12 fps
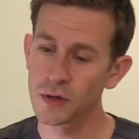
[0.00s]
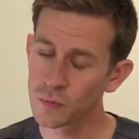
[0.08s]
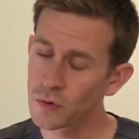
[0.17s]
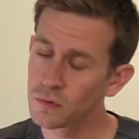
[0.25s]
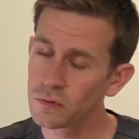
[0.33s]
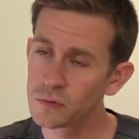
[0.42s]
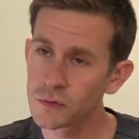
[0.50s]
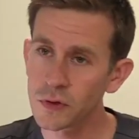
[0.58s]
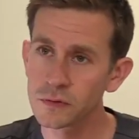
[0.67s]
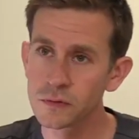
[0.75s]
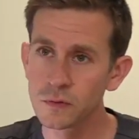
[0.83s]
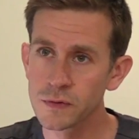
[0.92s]
And what we're
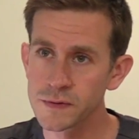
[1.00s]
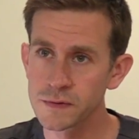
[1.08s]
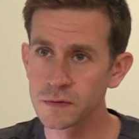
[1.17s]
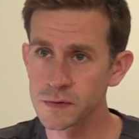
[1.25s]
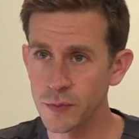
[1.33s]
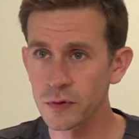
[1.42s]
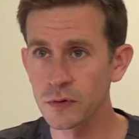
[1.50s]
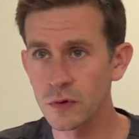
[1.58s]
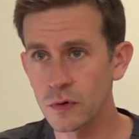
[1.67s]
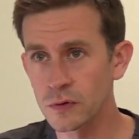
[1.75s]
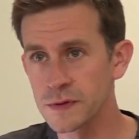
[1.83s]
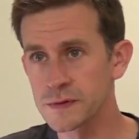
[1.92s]
trying to do with the spinal
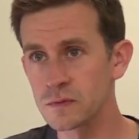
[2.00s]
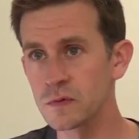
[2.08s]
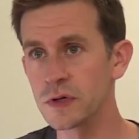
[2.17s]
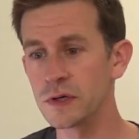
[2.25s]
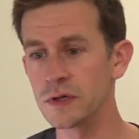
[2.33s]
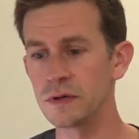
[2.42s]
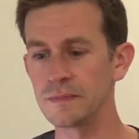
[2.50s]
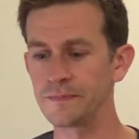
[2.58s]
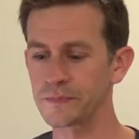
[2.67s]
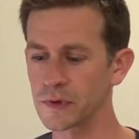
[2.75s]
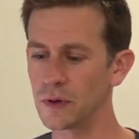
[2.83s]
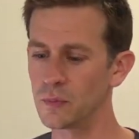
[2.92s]
cord is really
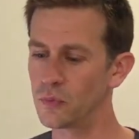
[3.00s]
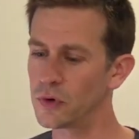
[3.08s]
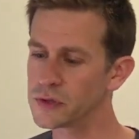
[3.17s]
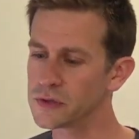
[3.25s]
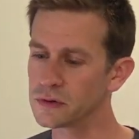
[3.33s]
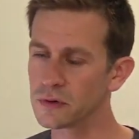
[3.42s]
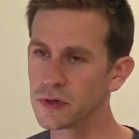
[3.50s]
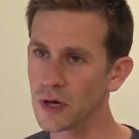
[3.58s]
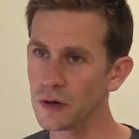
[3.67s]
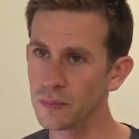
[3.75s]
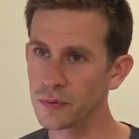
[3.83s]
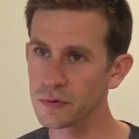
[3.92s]
bridging the
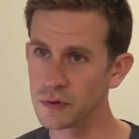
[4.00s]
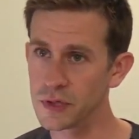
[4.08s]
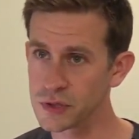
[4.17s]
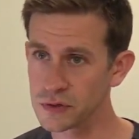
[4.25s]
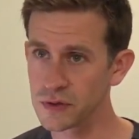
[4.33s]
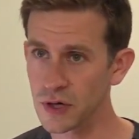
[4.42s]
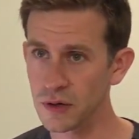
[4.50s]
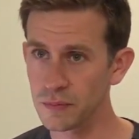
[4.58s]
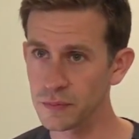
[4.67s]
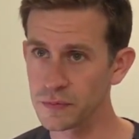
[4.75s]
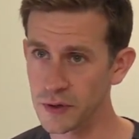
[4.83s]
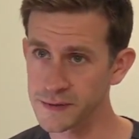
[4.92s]
gap, the lesion gap
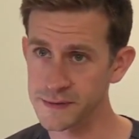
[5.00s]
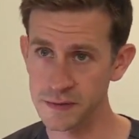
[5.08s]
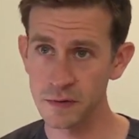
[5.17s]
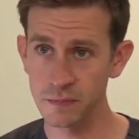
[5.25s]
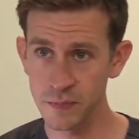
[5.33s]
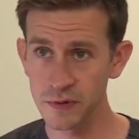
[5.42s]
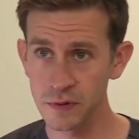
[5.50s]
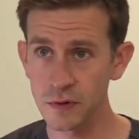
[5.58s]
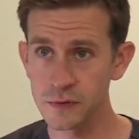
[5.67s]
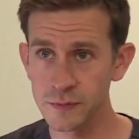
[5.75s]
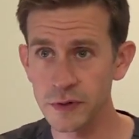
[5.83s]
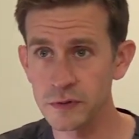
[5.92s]
that's been
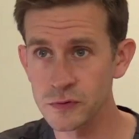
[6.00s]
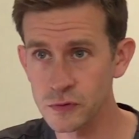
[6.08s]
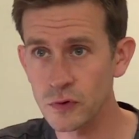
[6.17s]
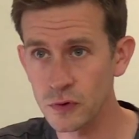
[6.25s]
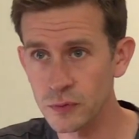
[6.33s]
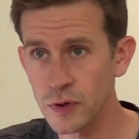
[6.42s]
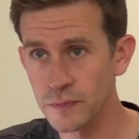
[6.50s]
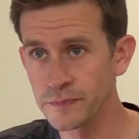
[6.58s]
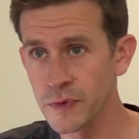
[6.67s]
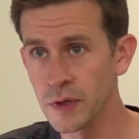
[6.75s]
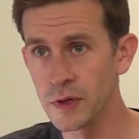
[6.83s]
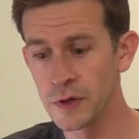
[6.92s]
caused by the trauma.
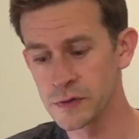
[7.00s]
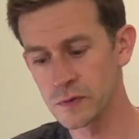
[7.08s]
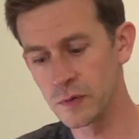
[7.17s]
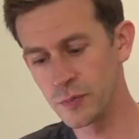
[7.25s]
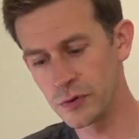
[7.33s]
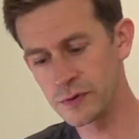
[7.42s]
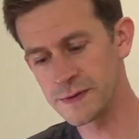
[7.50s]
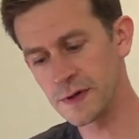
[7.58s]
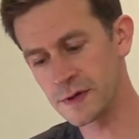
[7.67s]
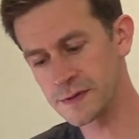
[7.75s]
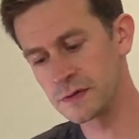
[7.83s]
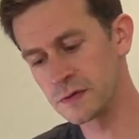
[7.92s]
So we put the
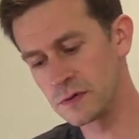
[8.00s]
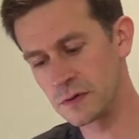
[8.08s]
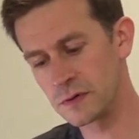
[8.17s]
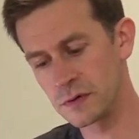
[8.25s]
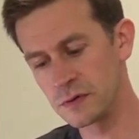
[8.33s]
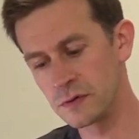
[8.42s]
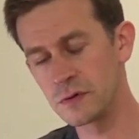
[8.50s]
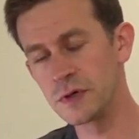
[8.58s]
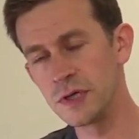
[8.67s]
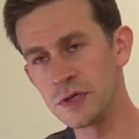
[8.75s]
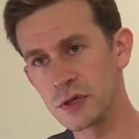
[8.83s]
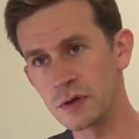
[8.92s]
cells into the, into the
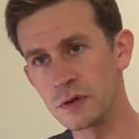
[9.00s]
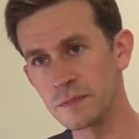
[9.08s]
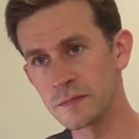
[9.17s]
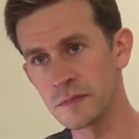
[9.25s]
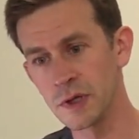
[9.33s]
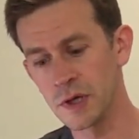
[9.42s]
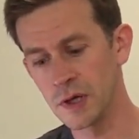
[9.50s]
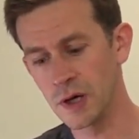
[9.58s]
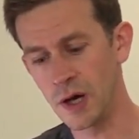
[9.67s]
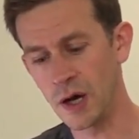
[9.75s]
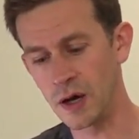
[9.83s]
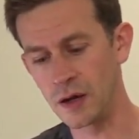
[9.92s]
lesion,
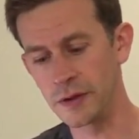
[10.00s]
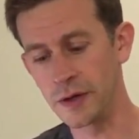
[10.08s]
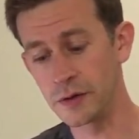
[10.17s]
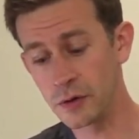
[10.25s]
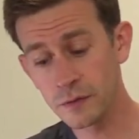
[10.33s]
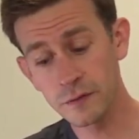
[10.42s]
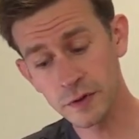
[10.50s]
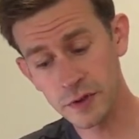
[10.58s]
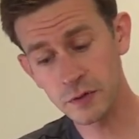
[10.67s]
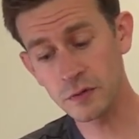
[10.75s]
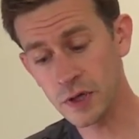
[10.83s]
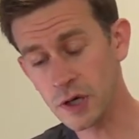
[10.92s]
uh, and hopefully
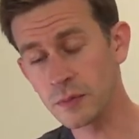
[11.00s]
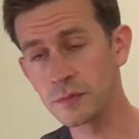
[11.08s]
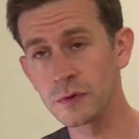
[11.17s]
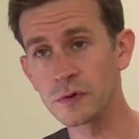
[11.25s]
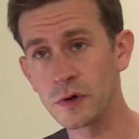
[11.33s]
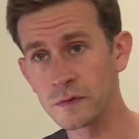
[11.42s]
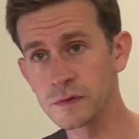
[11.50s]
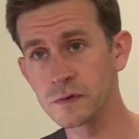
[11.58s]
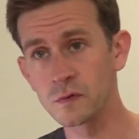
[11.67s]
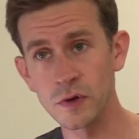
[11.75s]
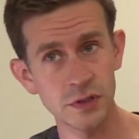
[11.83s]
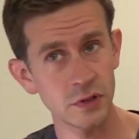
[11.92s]
they will help the nerves
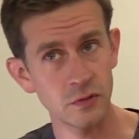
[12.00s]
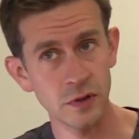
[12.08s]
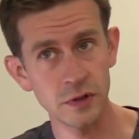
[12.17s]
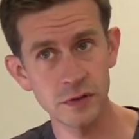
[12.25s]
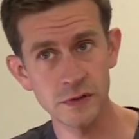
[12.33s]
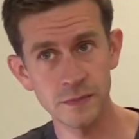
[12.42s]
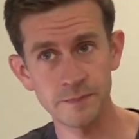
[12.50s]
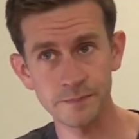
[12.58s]
to regenerate.